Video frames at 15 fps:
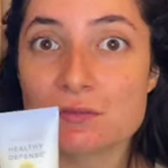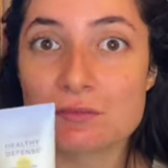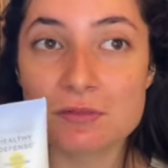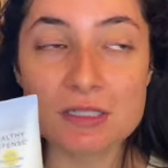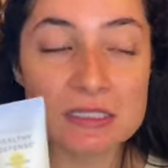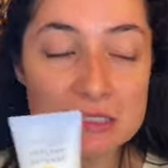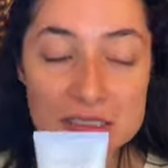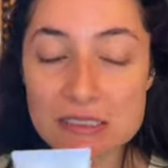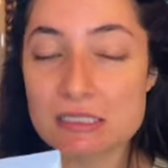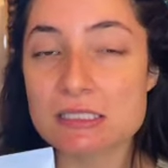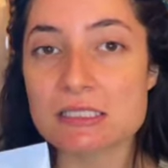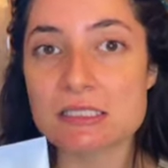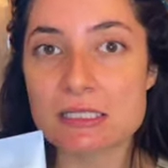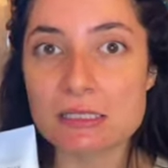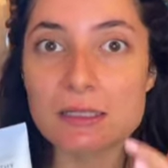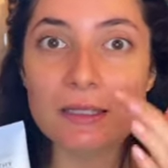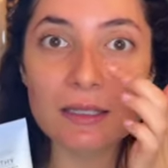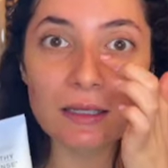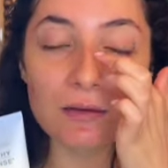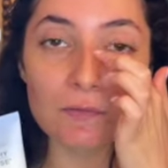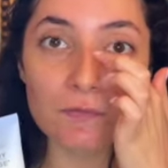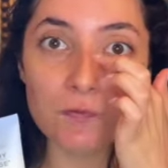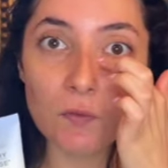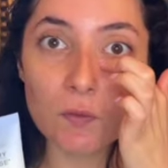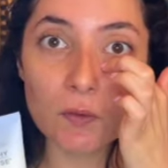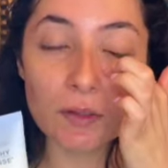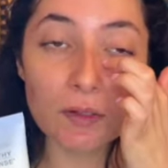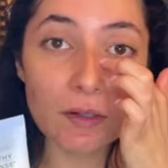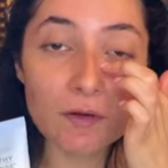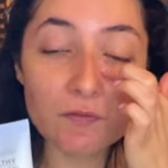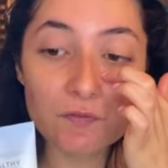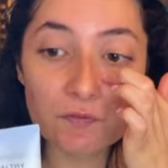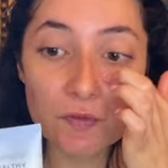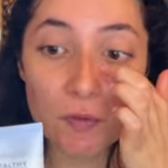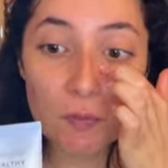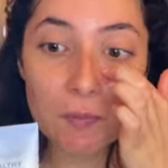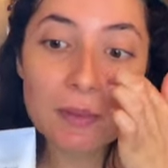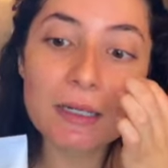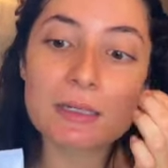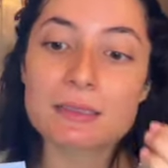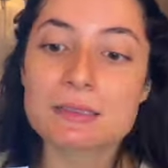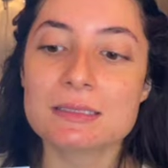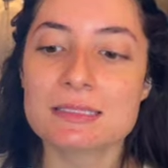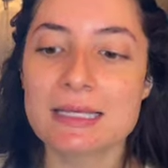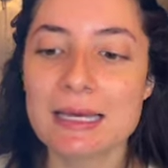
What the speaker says: consistently for a few months,